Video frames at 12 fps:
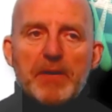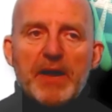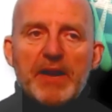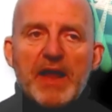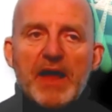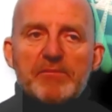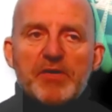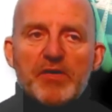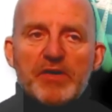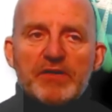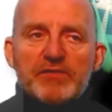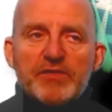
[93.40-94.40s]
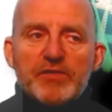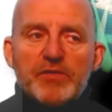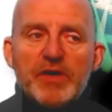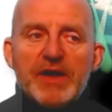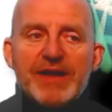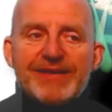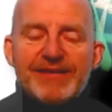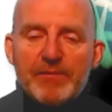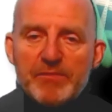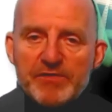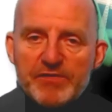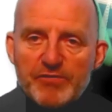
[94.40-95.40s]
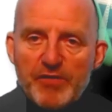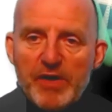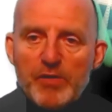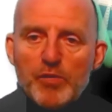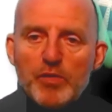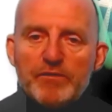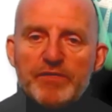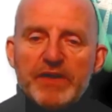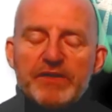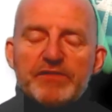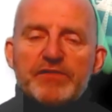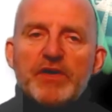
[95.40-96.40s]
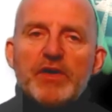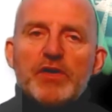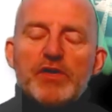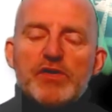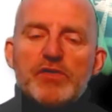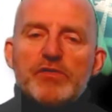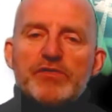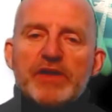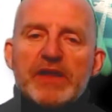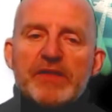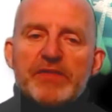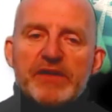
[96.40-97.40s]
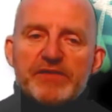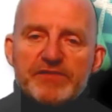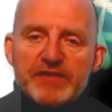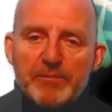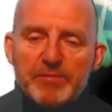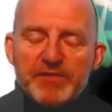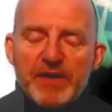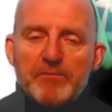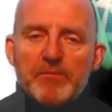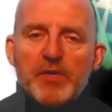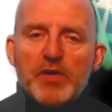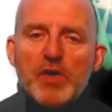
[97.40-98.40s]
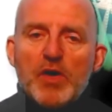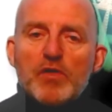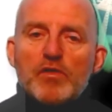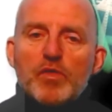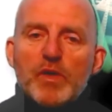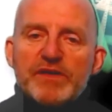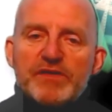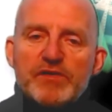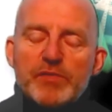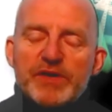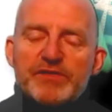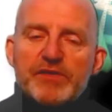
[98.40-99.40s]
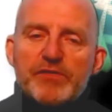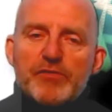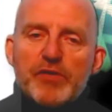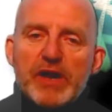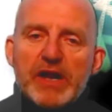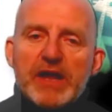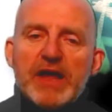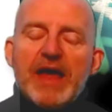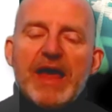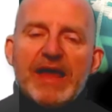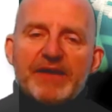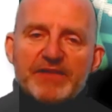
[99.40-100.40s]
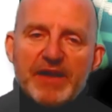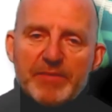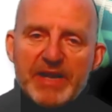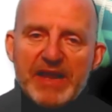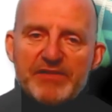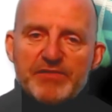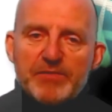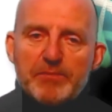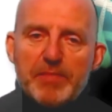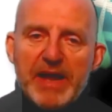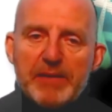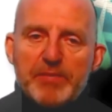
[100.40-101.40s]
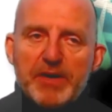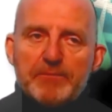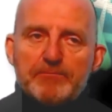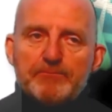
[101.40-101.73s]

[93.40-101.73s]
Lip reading: And I'm going to demonstrate all of this using the September 2023 examination paper.